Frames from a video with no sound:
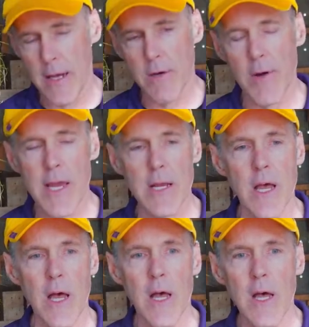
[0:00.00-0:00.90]
hay and
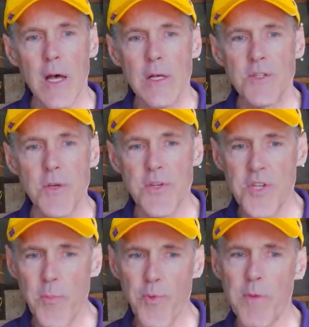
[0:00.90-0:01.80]
grain. So the
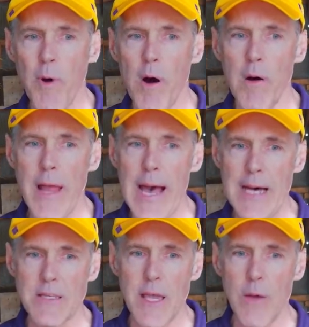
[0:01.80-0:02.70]
Shipley barn
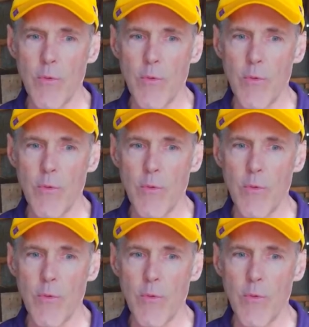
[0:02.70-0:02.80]
has